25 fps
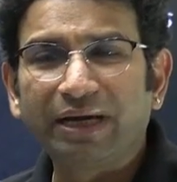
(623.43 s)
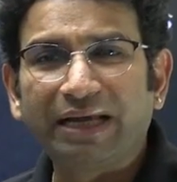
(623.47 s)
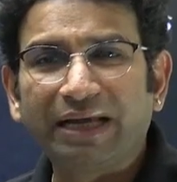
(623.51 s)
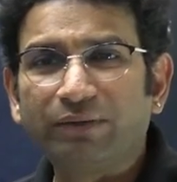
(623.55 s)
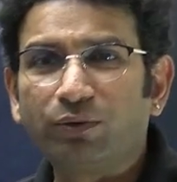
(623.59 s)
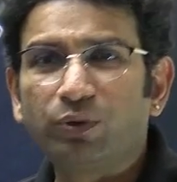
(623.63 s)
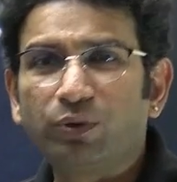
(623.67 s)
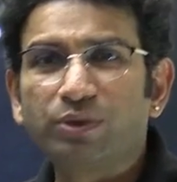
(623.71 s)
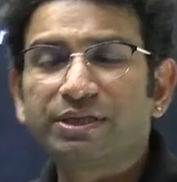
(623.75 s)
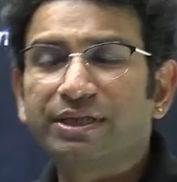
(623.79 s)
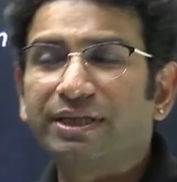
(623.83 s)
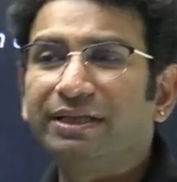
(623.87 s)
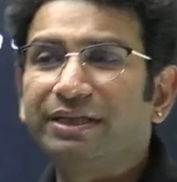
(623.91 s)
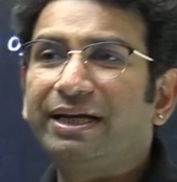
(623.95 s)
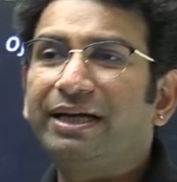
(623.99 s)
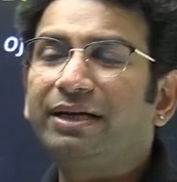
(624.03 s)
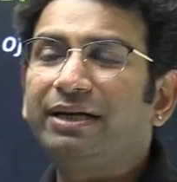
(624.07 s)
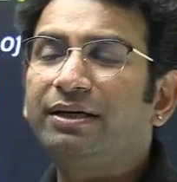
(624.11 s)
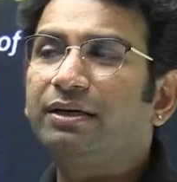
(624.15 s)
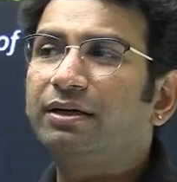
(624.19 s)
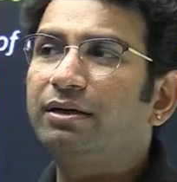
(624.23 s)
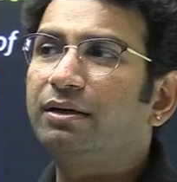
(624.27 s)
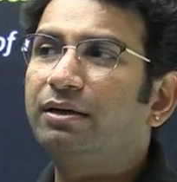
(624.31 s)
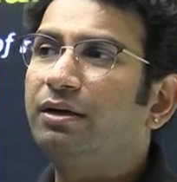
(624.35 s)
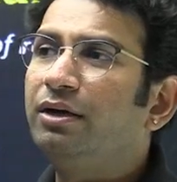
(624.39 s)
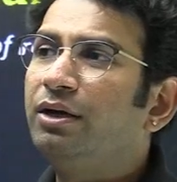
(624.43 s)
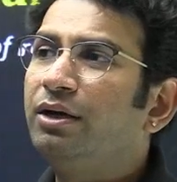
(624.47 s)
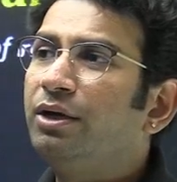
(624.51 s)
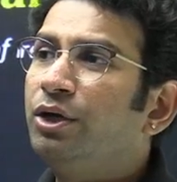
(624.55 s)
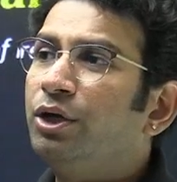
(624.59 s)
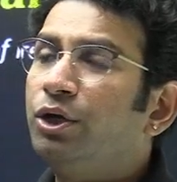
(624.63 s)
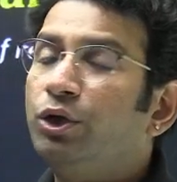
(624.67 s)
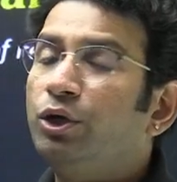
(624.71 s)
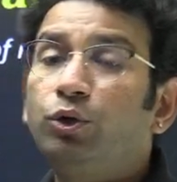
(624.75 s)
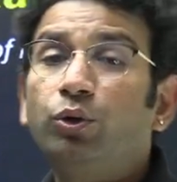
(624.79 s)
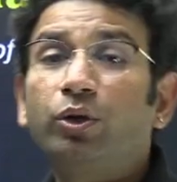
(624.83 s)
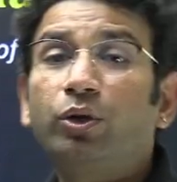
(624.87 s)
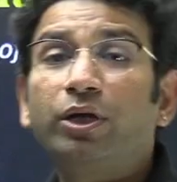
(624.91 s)
I won't say that
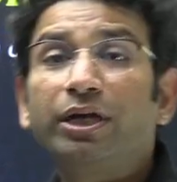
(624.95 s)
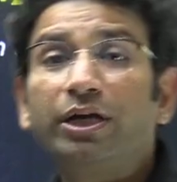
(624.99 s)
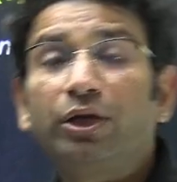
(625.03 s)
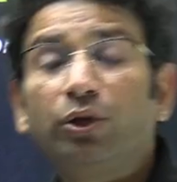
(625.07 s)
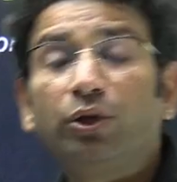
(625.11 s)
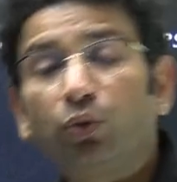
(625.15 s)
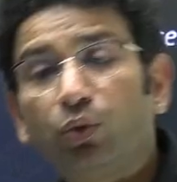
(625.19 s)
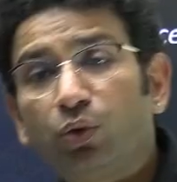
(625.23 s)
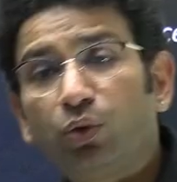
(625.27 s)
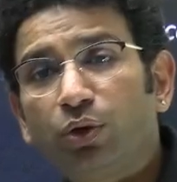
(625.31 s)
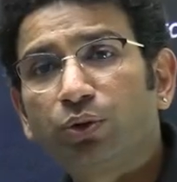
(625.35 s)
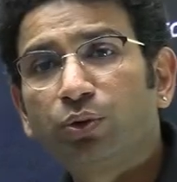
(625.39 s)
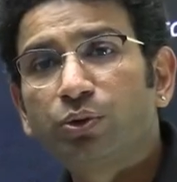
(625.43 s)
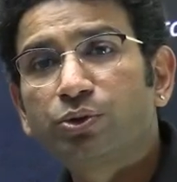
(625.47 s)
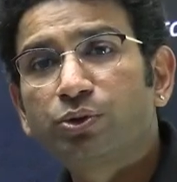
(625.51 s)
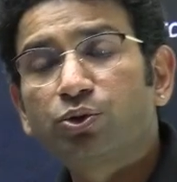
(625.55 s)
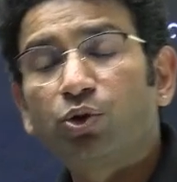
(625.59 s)
you can ignore those